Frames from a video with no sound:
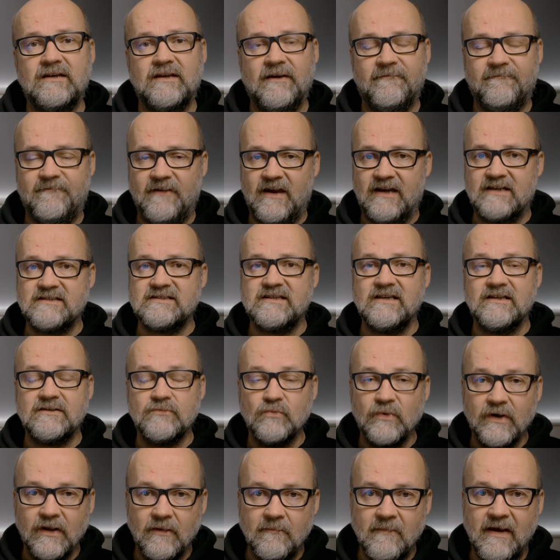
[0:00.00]
affects, it
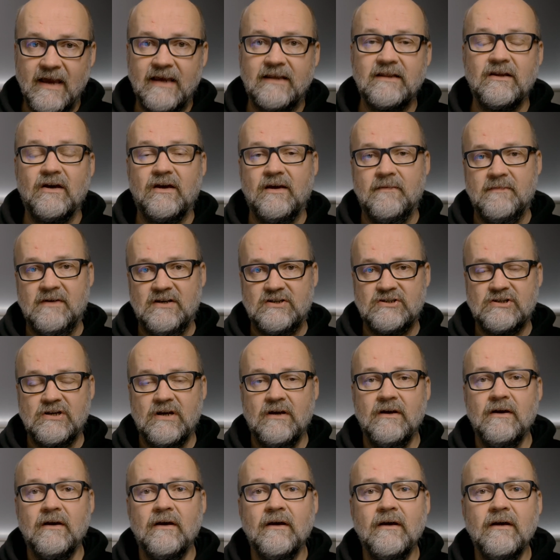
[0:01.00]
will make the image
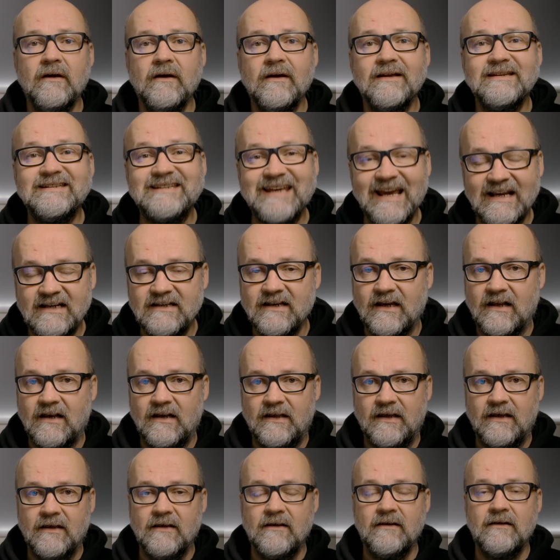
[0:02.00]

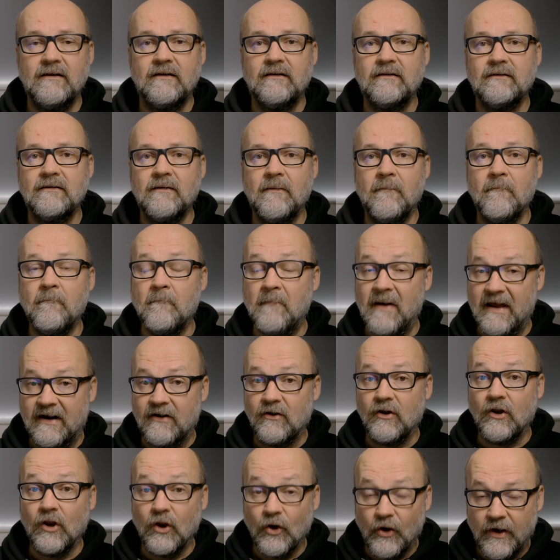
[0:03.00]
technically
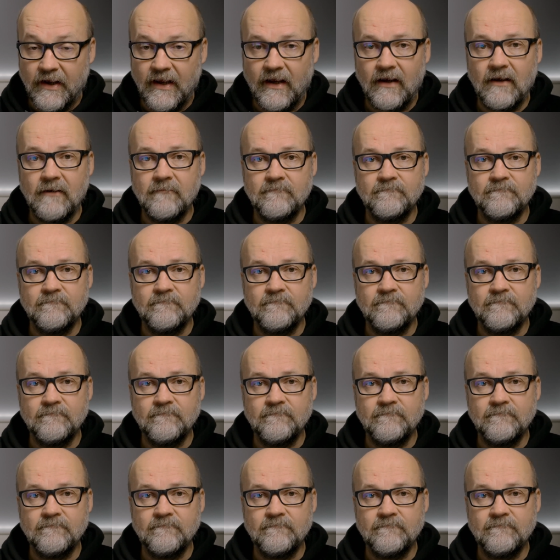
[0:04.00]
better looking.